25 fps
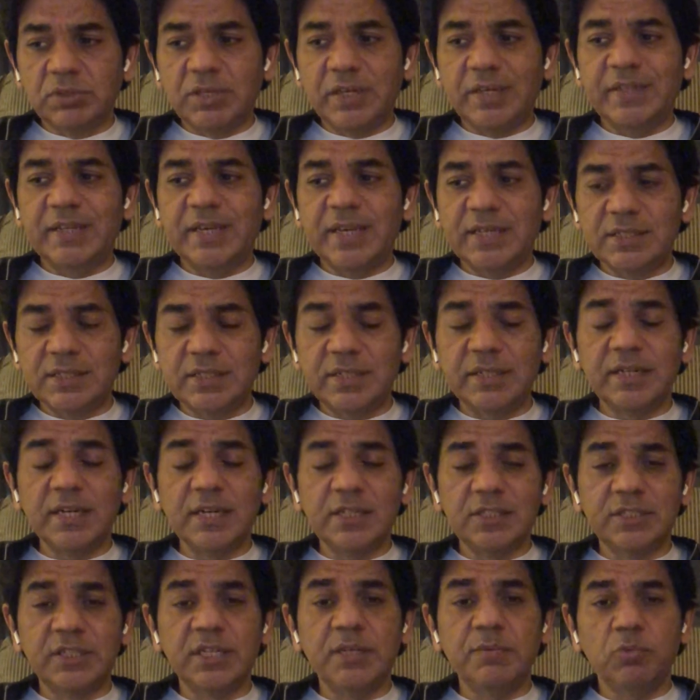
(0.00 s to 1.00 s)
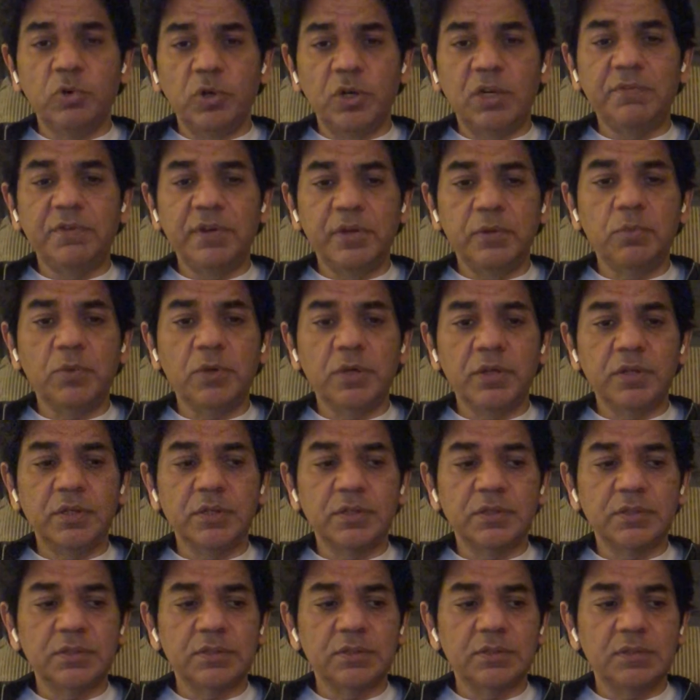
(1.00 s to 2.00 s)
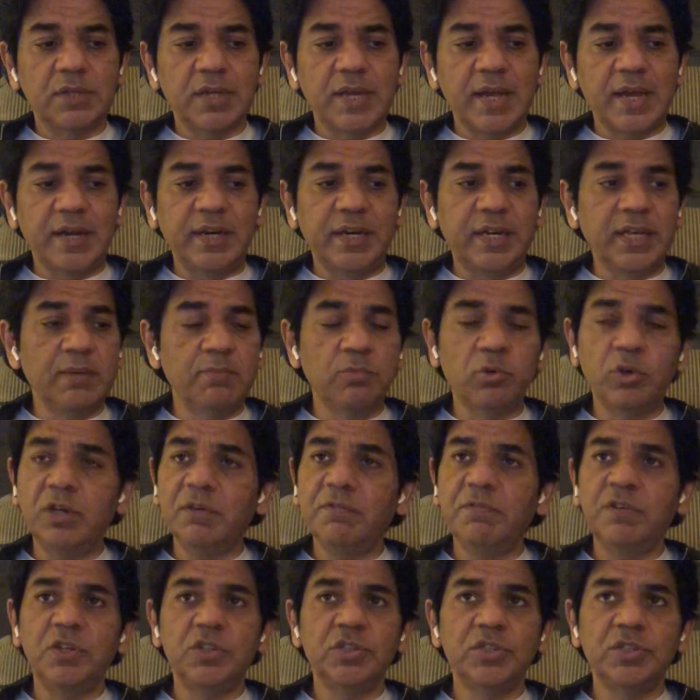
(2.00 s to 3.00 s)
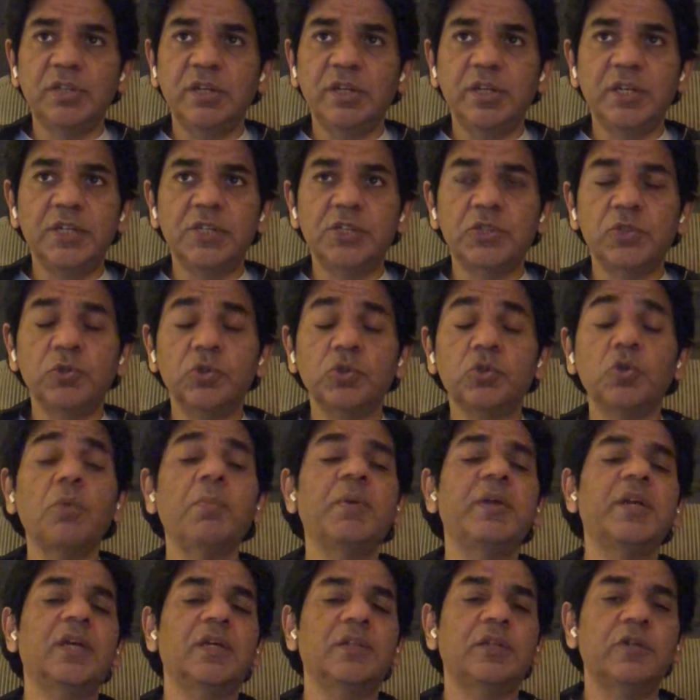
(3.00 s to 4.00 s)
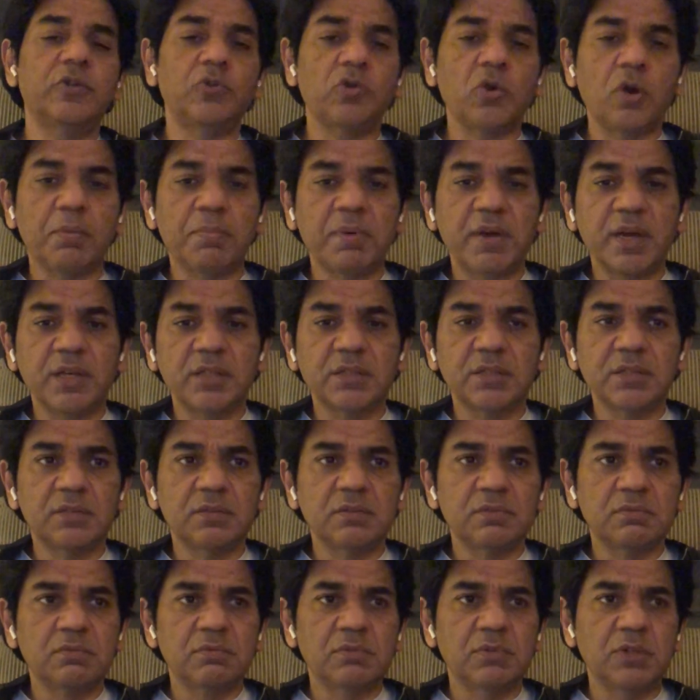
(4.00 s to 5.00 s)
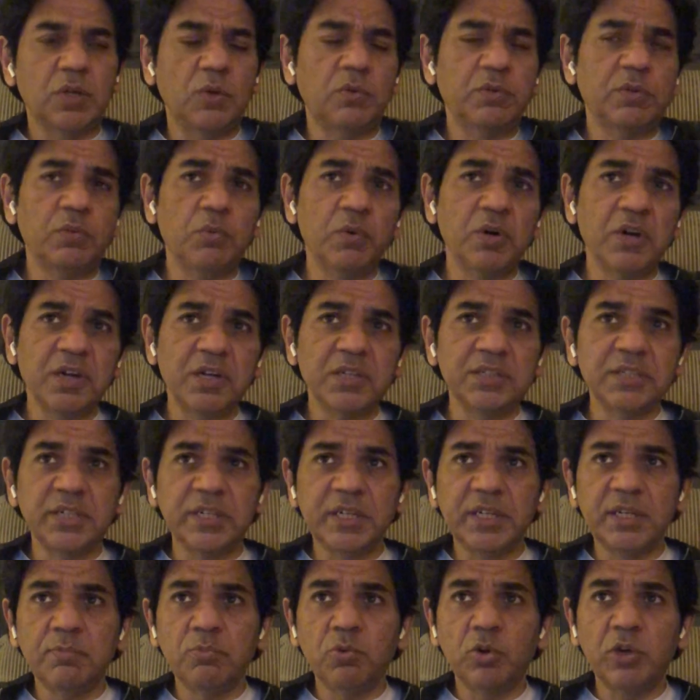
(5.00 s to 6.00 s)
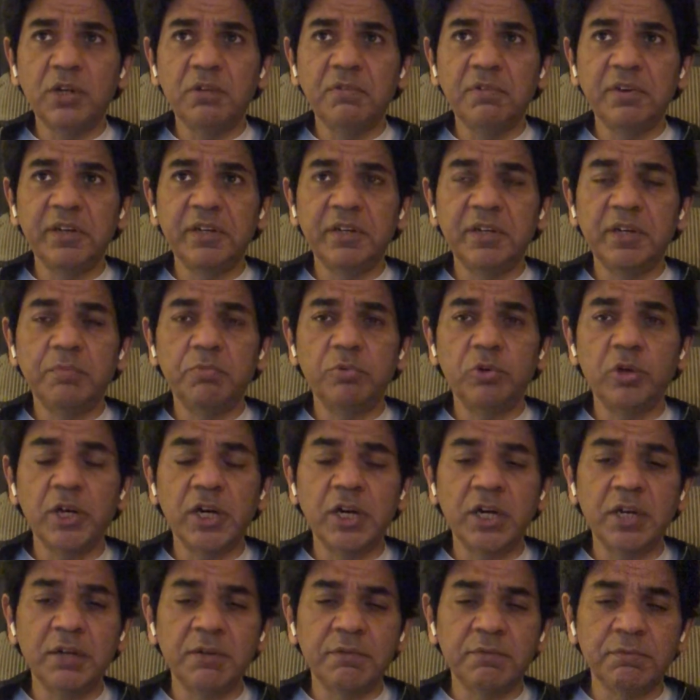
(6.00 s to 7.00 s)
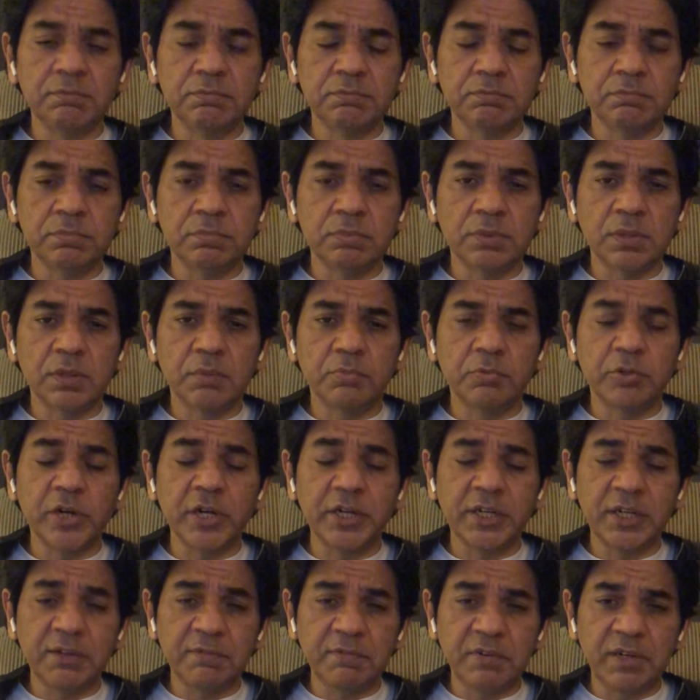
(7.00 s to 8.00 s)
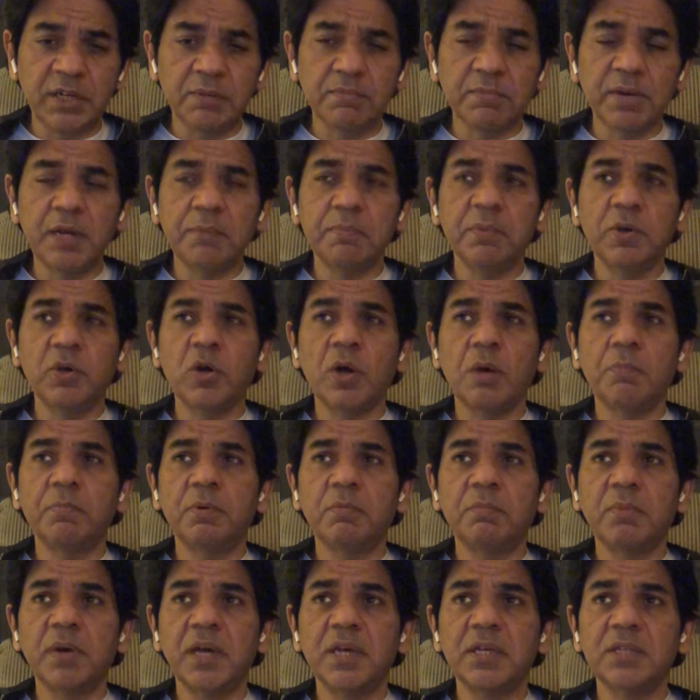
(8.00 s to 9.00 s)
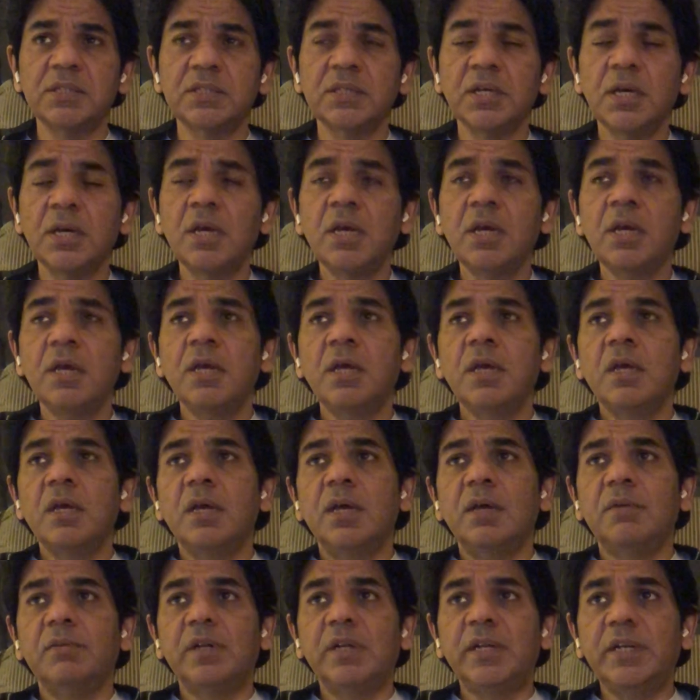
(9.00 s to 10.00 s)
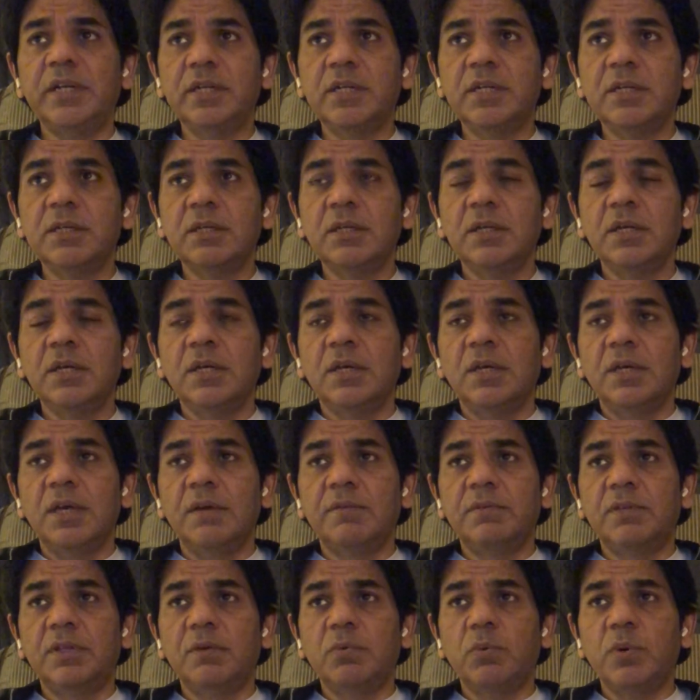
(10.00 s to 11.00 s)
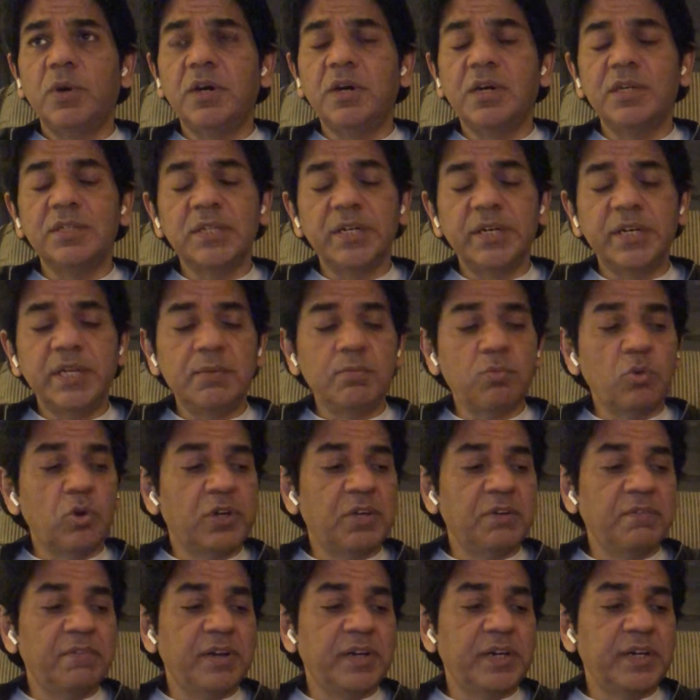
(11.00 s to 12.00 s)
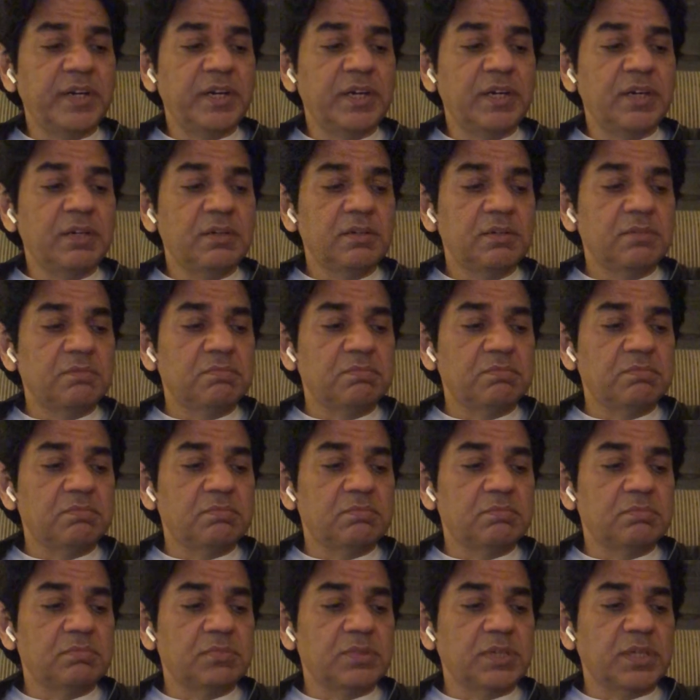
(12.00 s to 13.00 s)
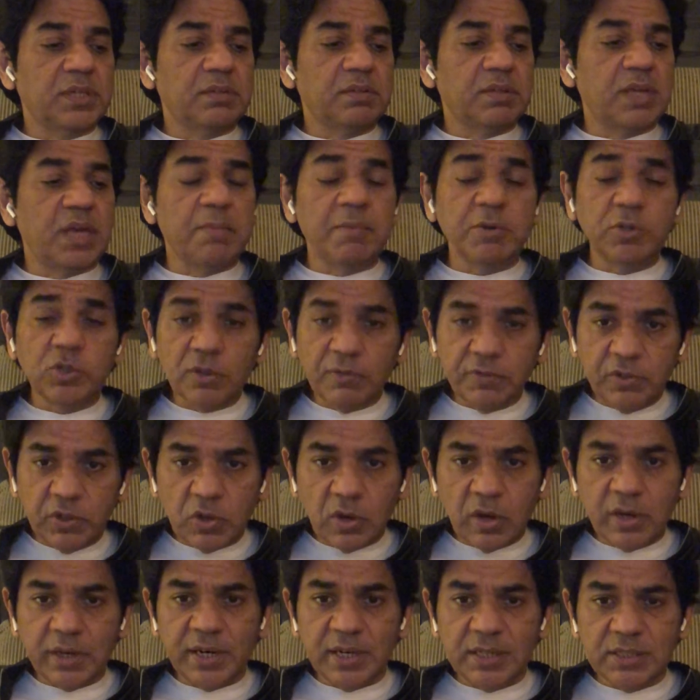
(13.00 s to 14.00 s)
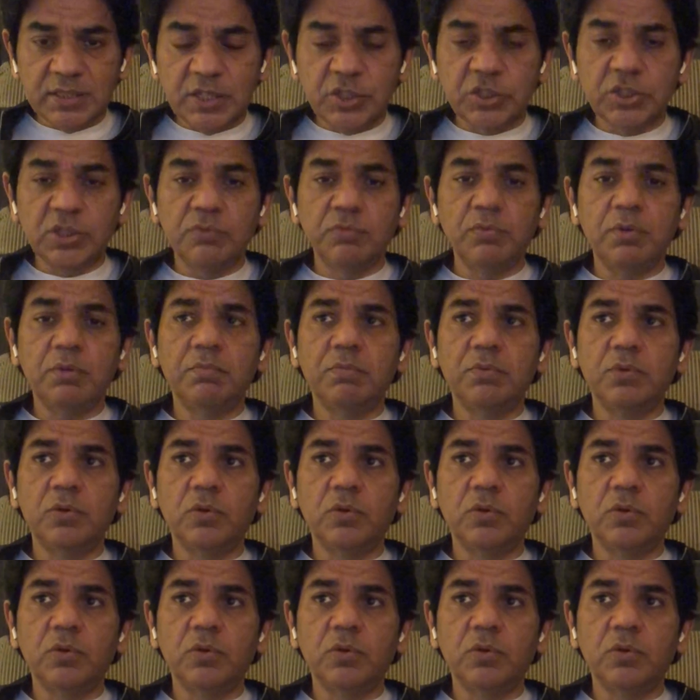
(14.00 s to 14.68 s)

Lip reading: yes, it does demotivate workers, and demotivation leads to so many other drawbacks. If the workers are demotivated, productivity might be compromised. If the workers are demotivated, the image of the organization will,